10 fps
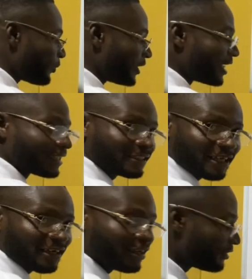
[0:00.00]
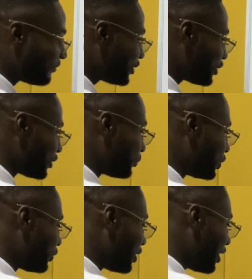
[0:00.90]
with the external division,
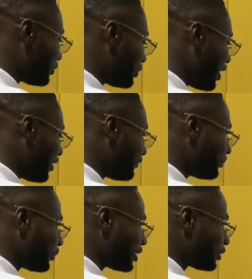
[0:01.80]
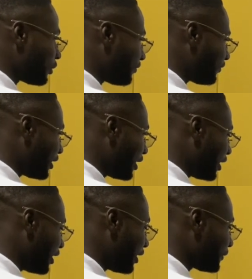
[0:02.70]
we know that we have point of
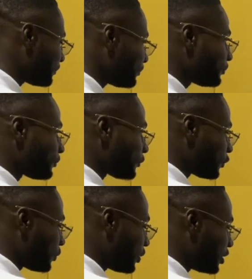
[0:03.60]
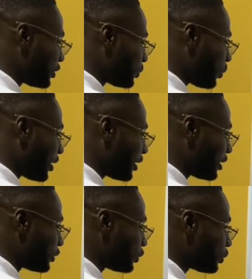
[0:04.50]
A, which is 1
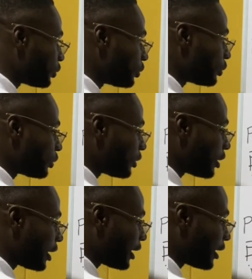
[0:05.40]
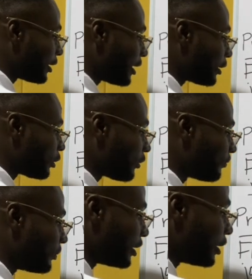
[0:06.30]
and 2, and that
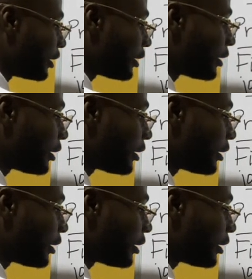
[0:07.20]
of B